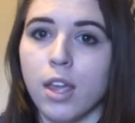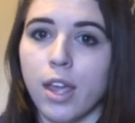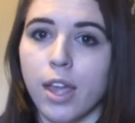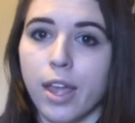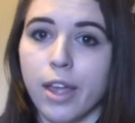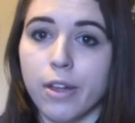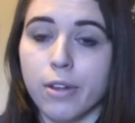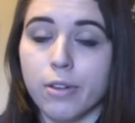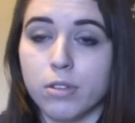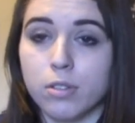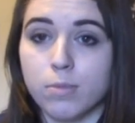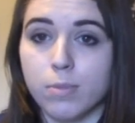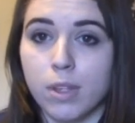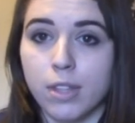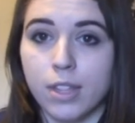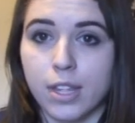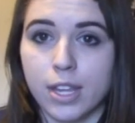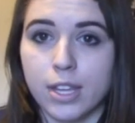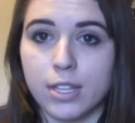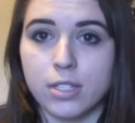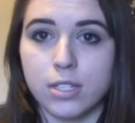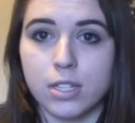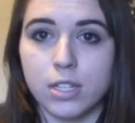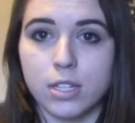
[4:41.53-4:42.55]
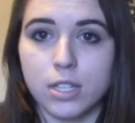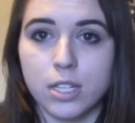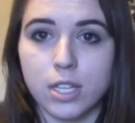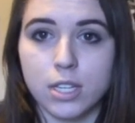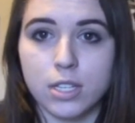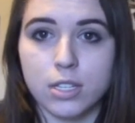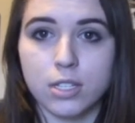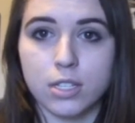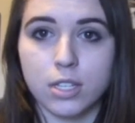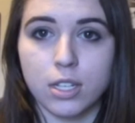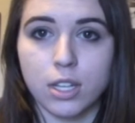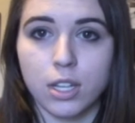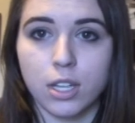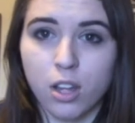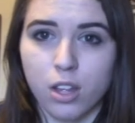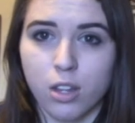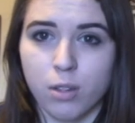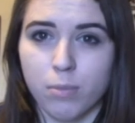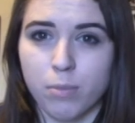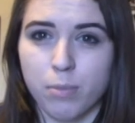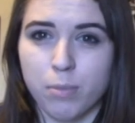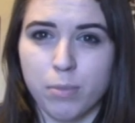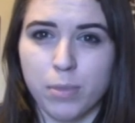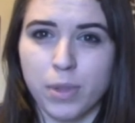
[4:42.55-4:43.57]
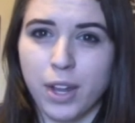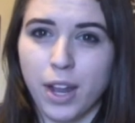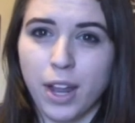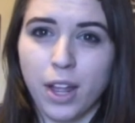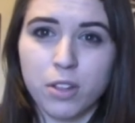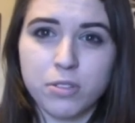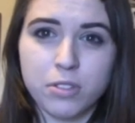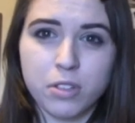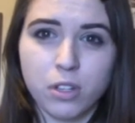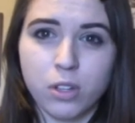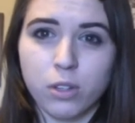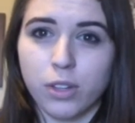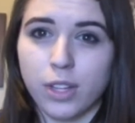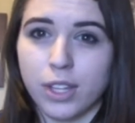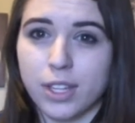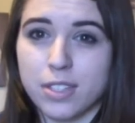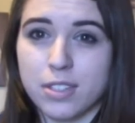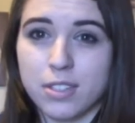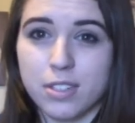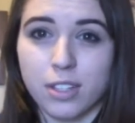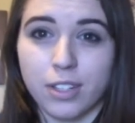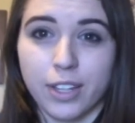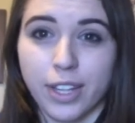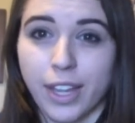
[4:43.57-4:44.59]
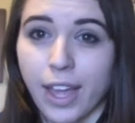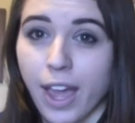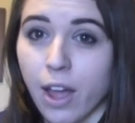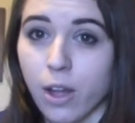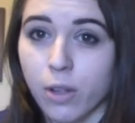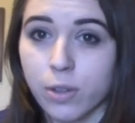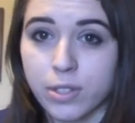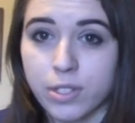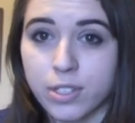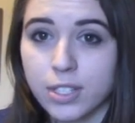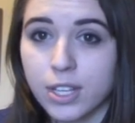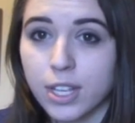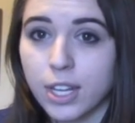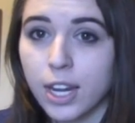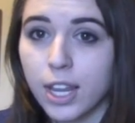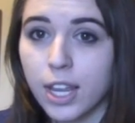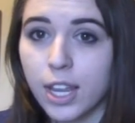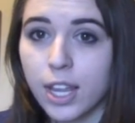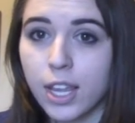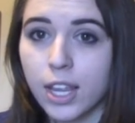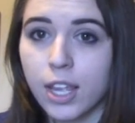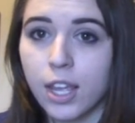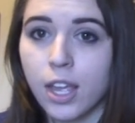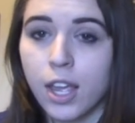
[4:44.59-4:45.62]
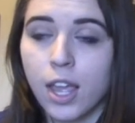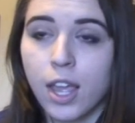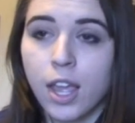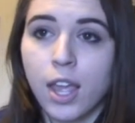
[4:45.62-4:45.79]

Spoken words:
Aerosmith, AC/DC, but I also listen to like Owl City